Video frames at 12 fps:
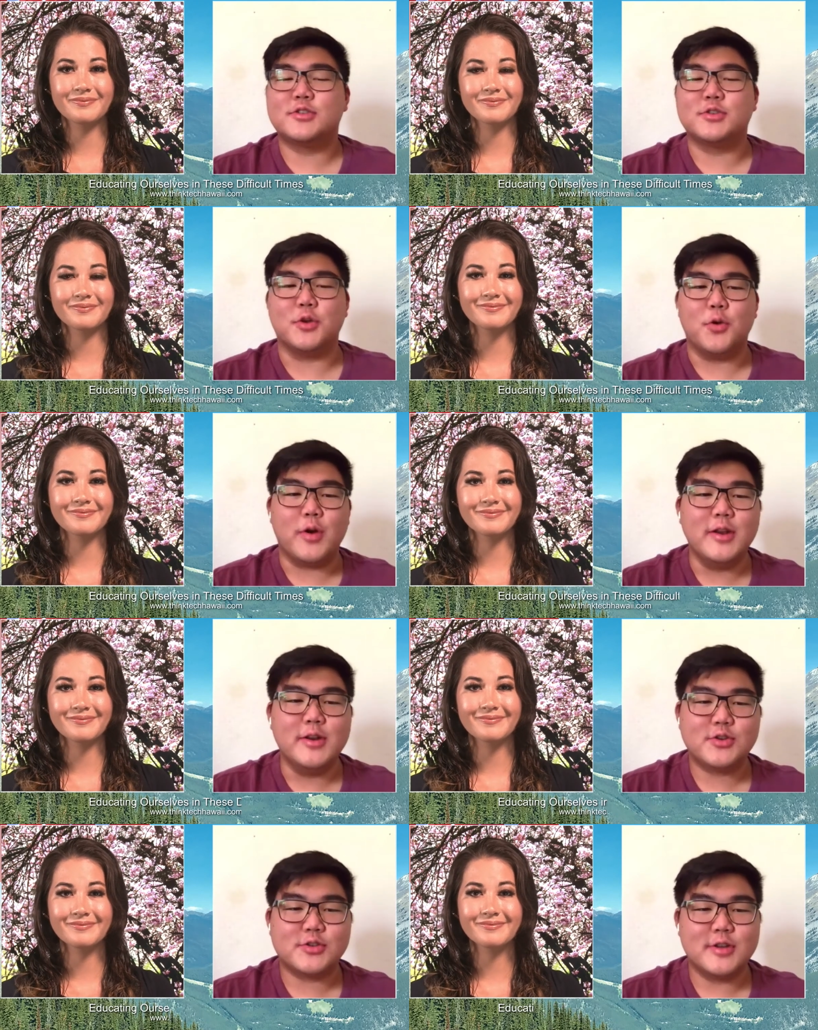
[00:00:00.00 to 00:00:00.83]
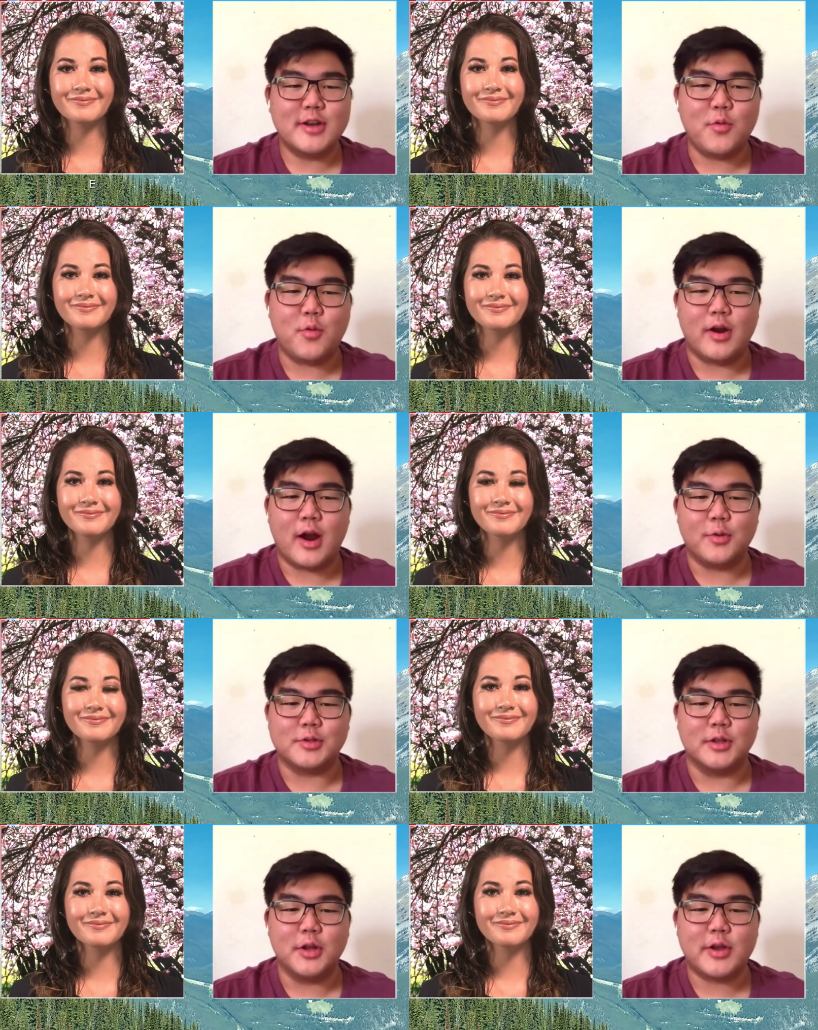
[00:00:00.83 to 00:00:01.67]
Speaker 1: So initially, when I
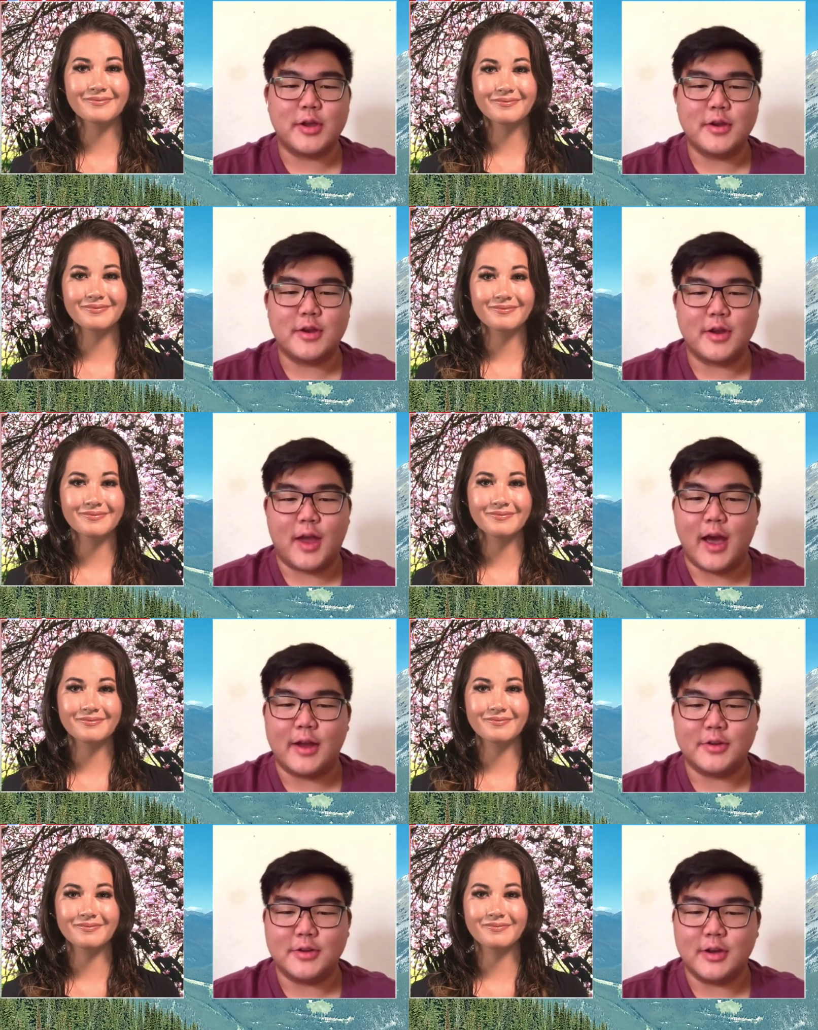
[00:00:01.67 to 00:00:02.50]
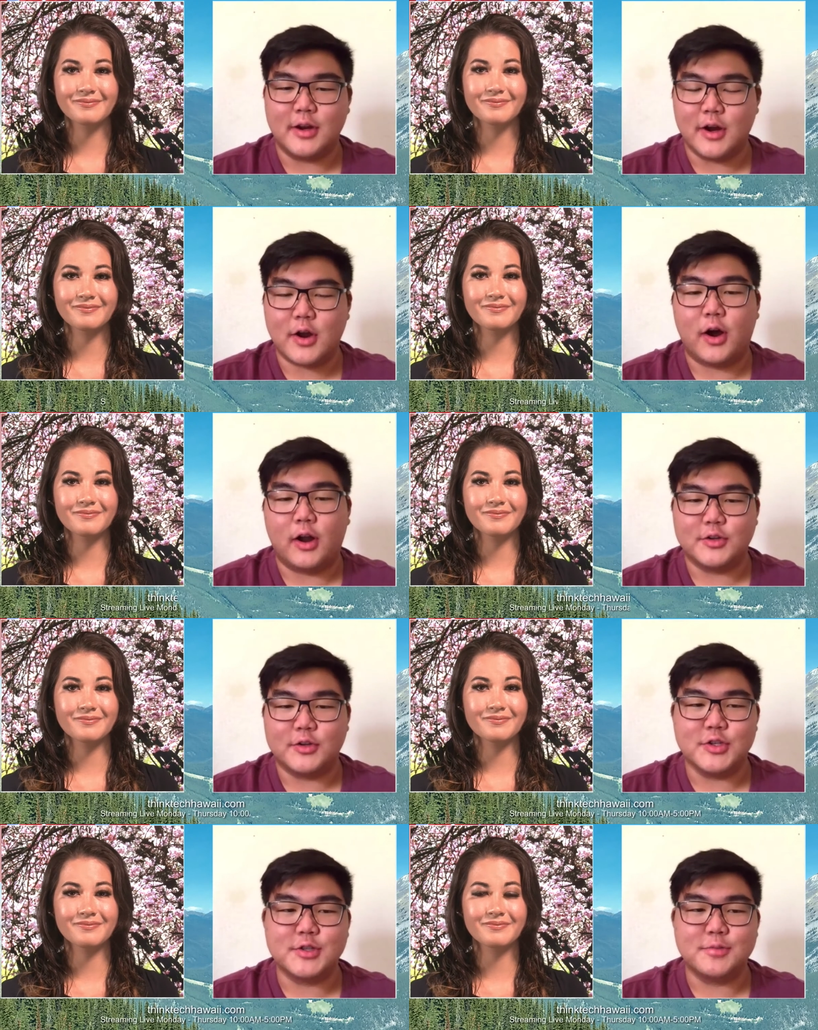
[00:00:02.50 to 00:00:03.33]
was looking at uh,
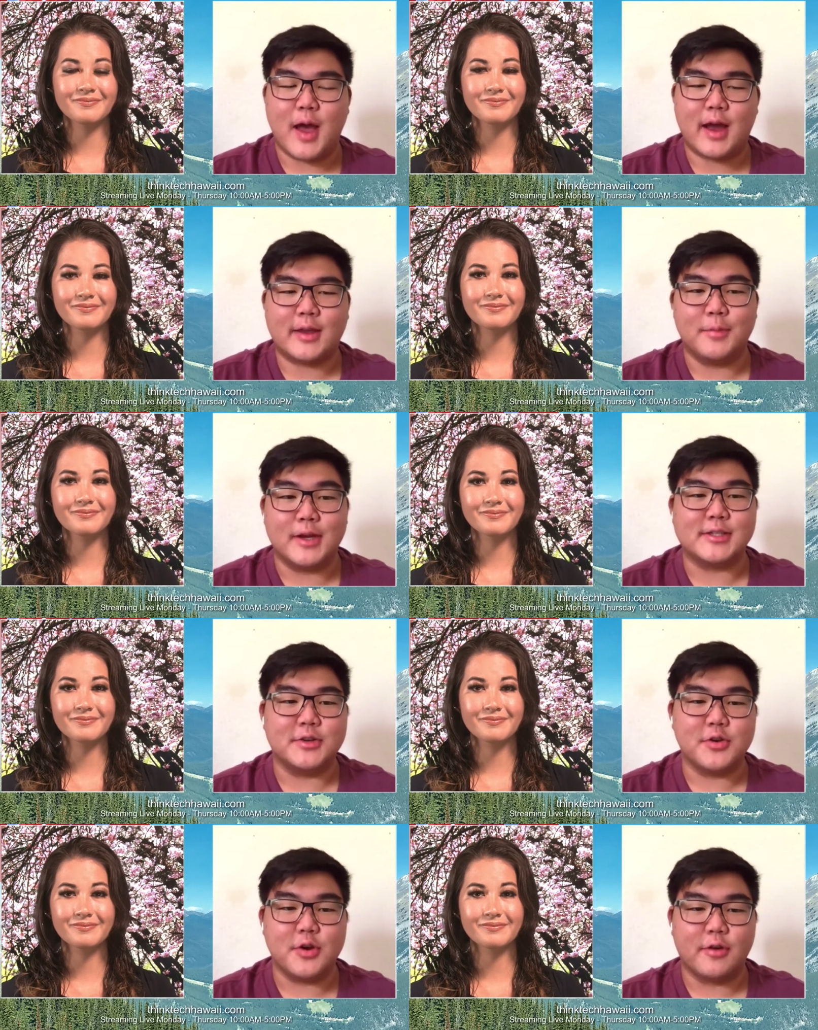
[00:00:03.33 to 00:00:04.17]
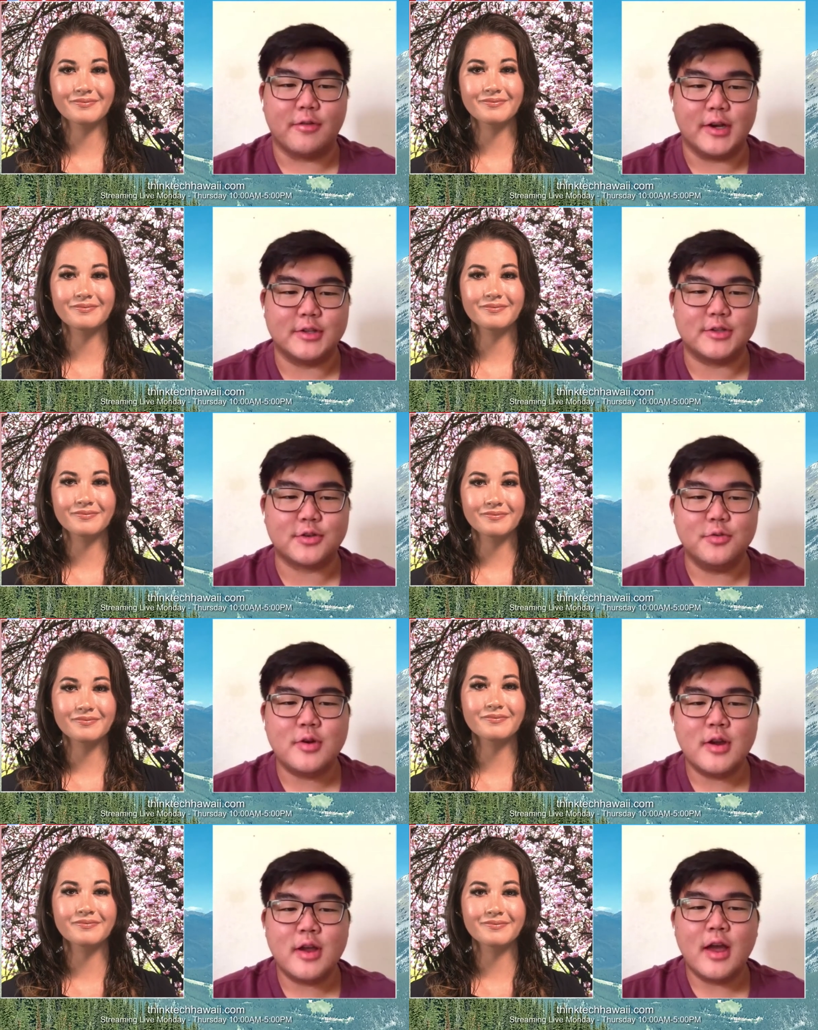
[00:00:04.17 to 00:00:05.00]
colleges back in my senior year of high school,